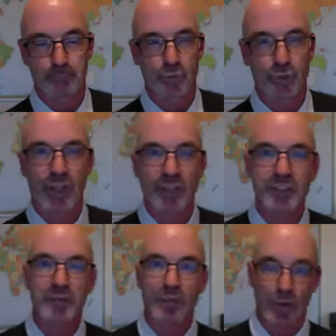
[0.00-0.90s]
So
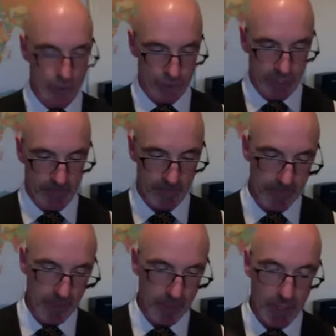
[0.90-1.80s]
that's the first thing.
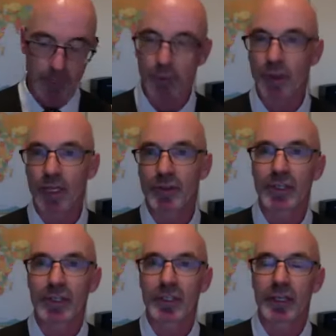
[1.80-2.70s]
I pull out
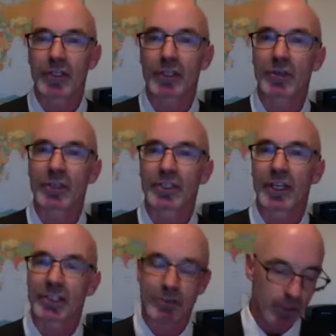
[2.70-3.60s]
the Acuity
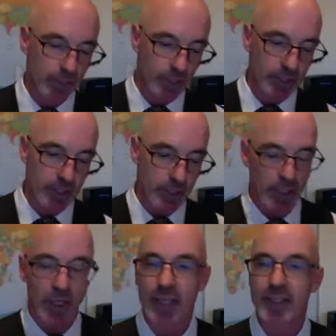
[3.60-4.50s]
Scheduler.
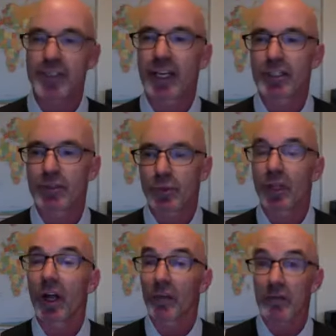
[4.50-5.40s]
I
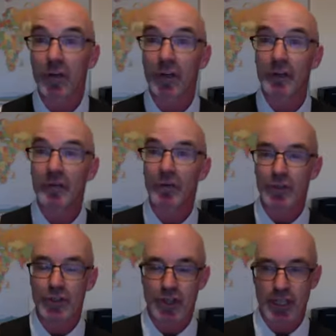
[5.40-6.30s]
schedule our very
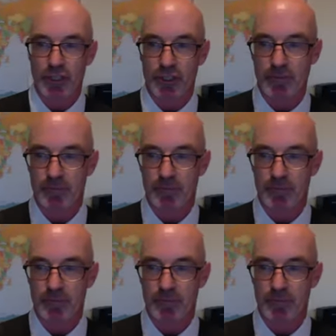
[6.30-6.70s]
first session.